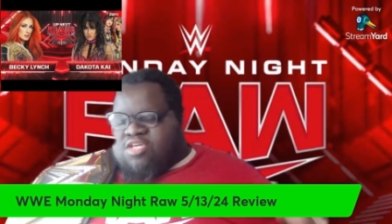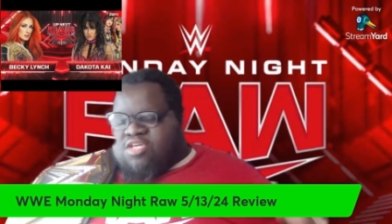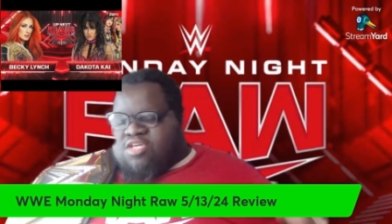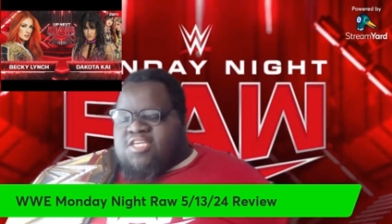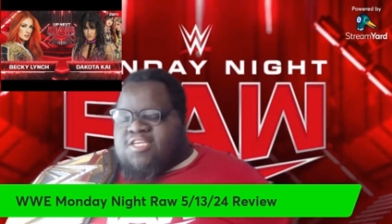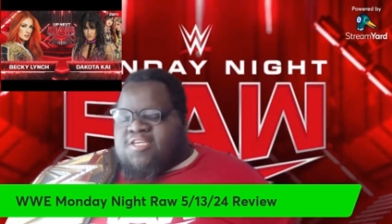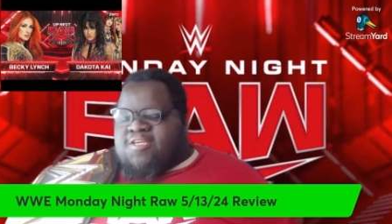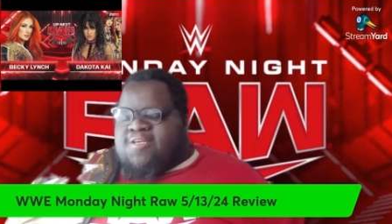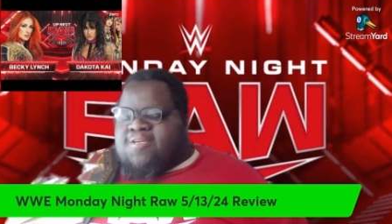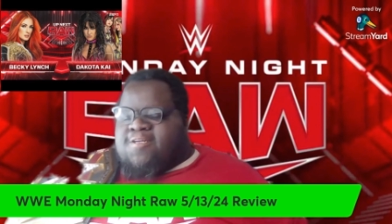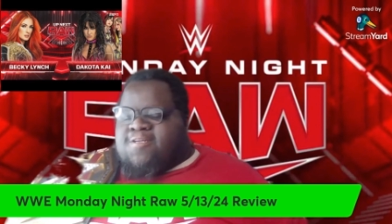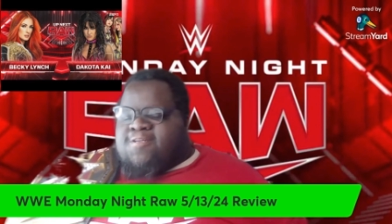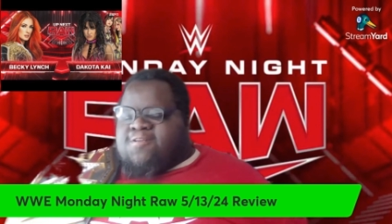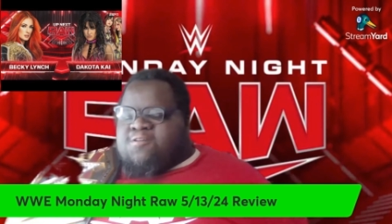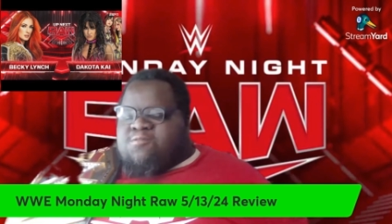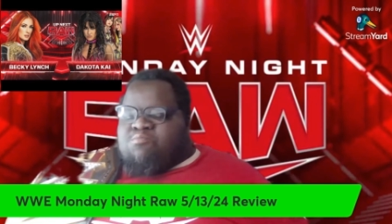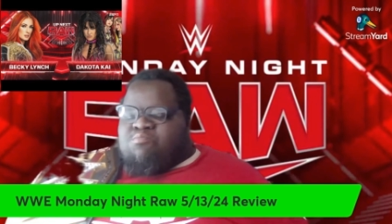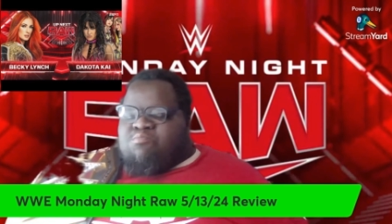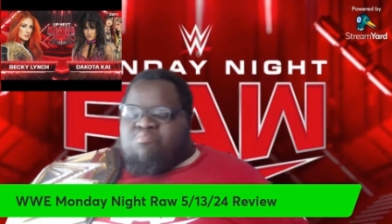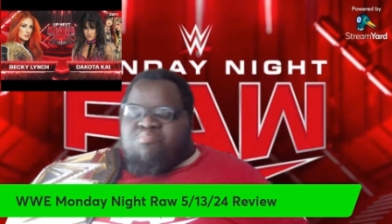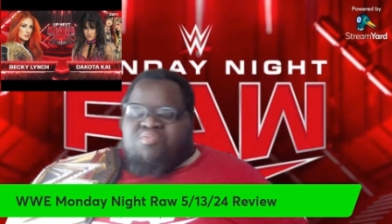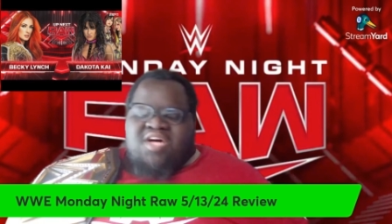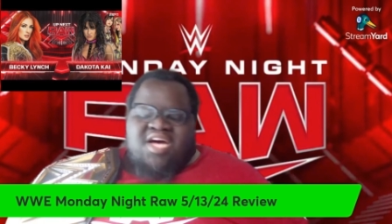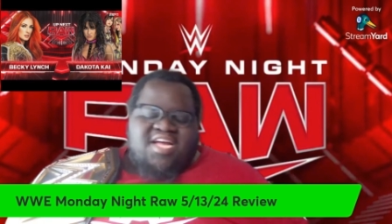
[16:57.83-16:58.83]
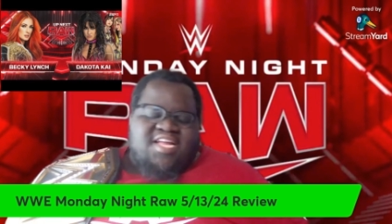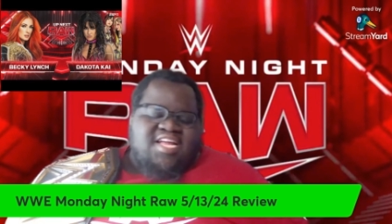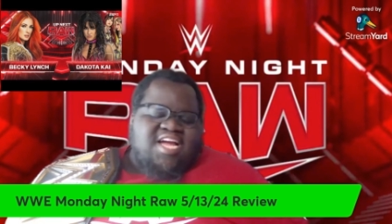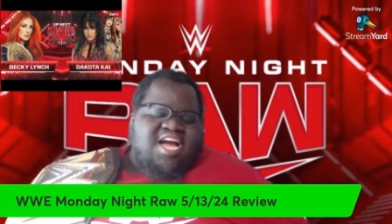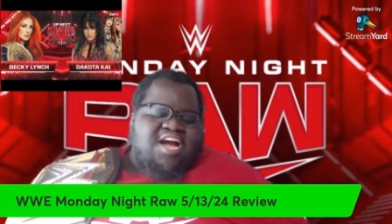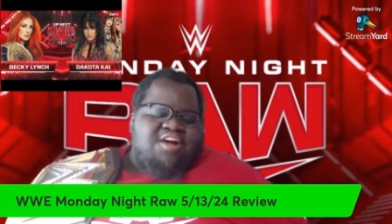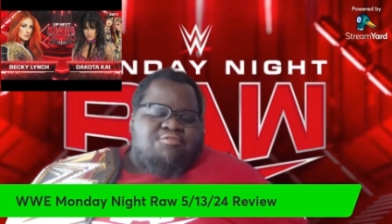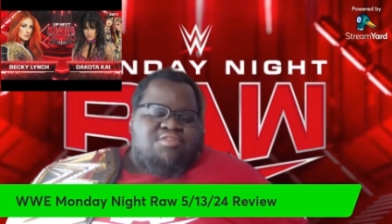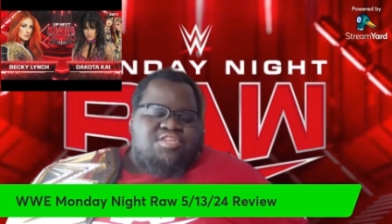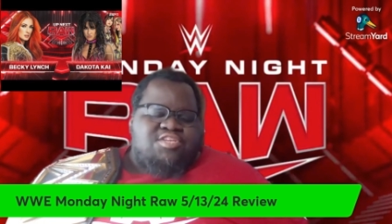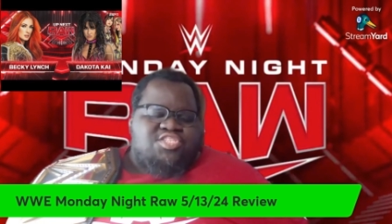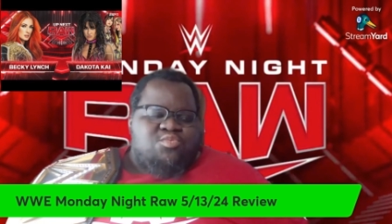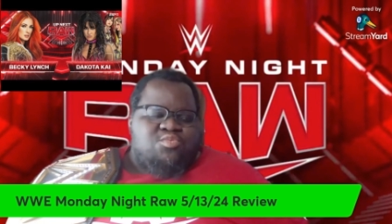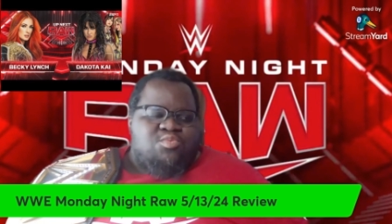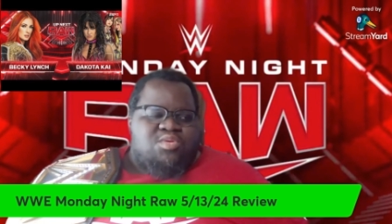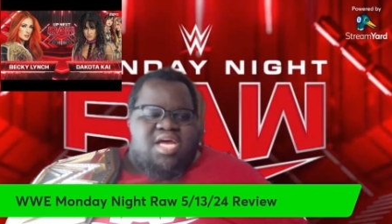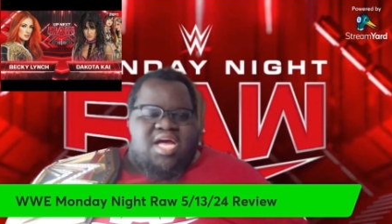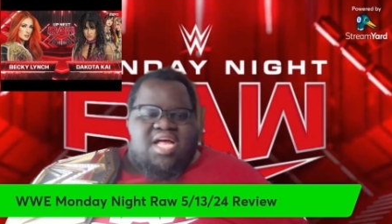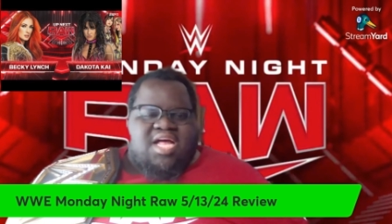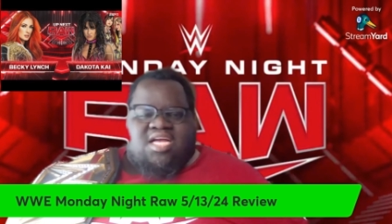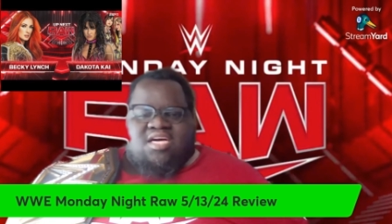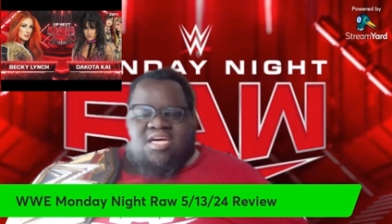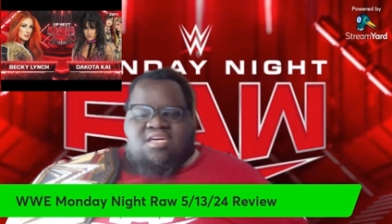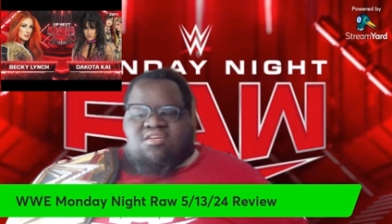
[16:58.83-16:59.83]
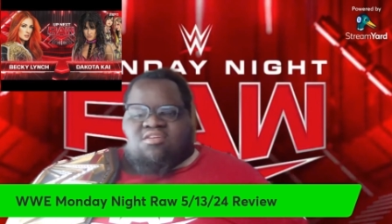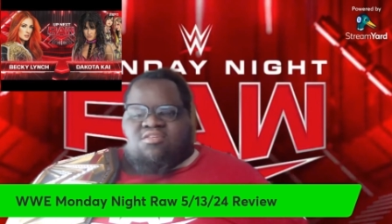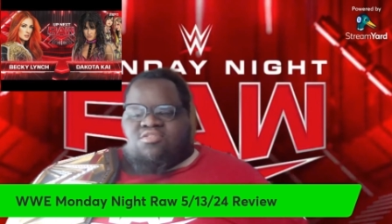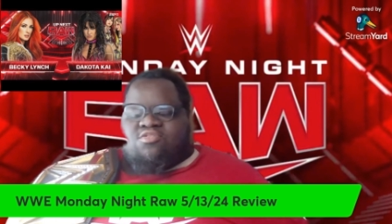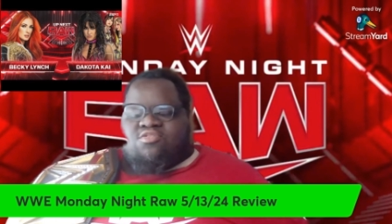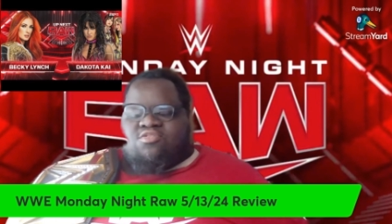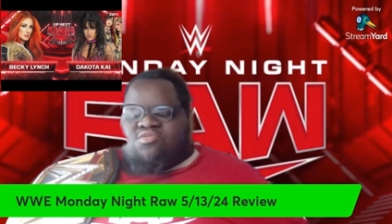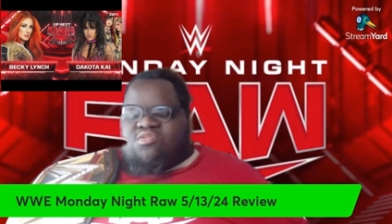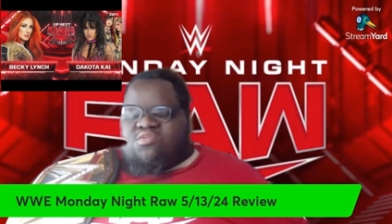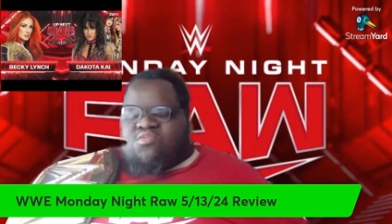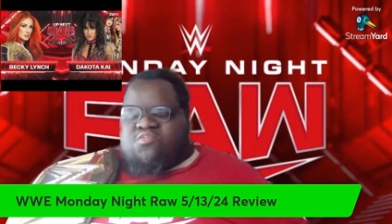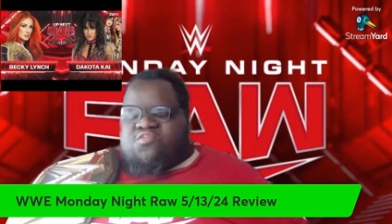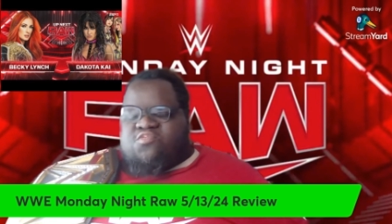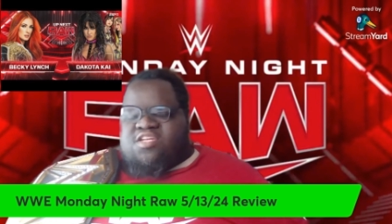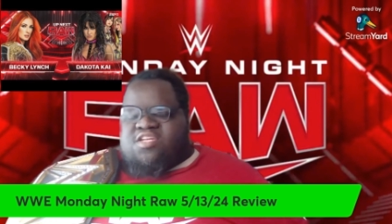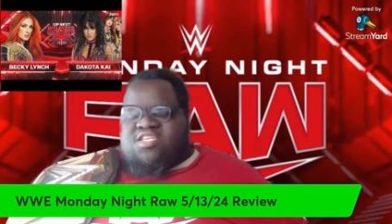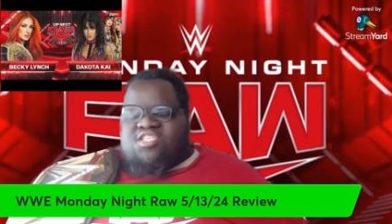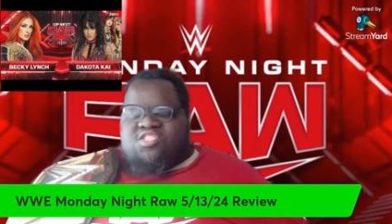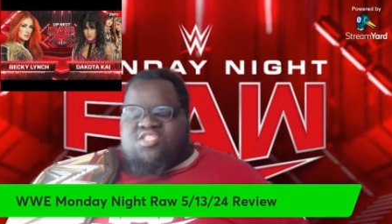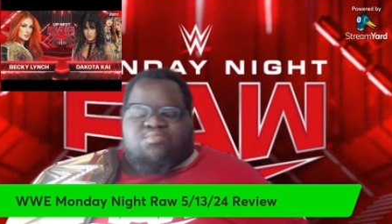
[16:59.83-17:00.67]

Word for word: it, but I wish it would have had a conclusive finish,